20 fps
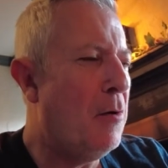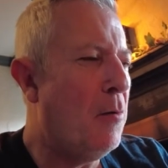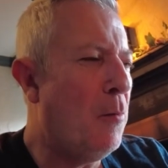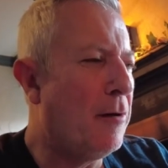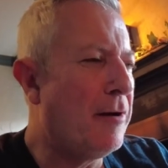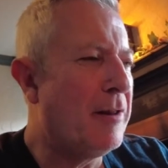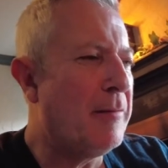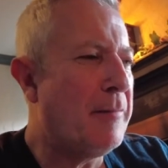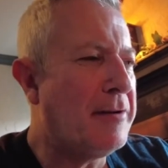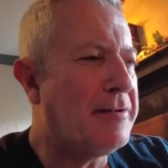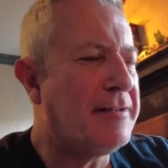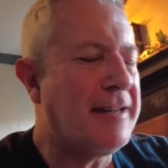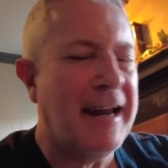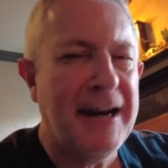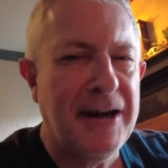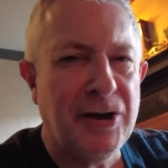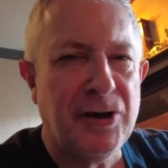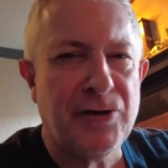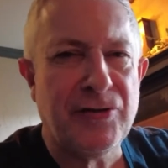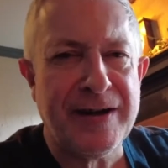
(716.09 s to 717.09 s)
One of the most
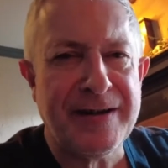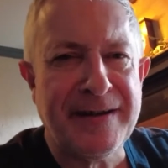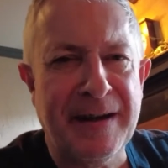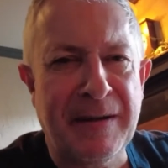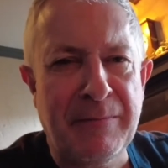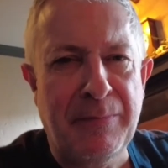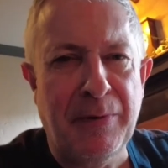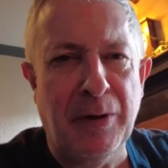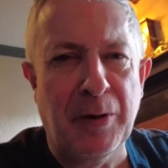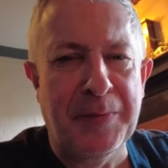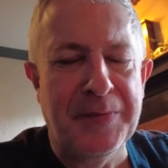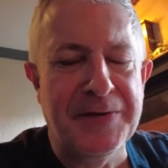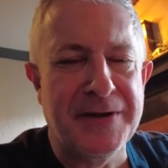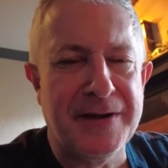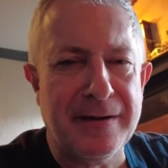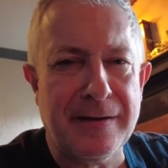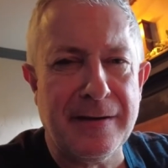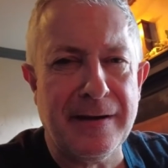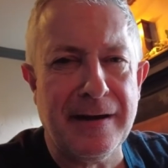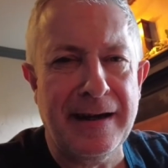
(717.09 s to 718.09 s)
interesting
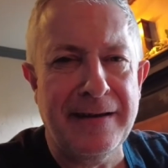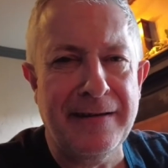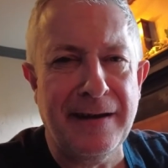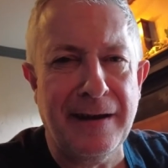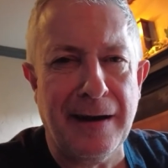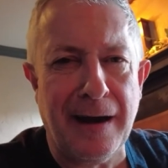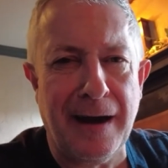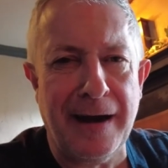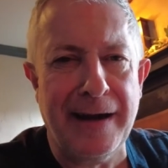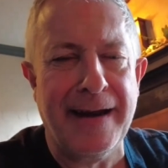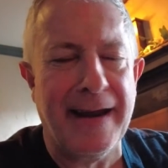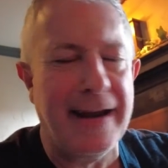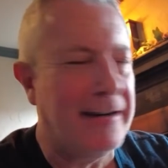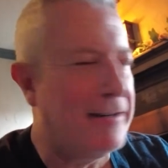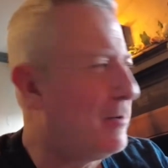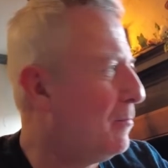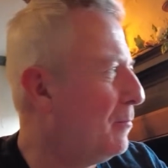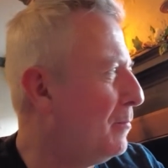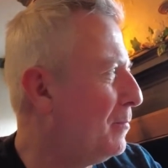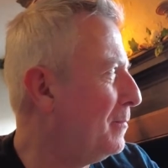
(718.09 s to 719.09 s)
pubs in the United
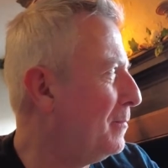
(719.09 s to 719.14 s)
Kingdom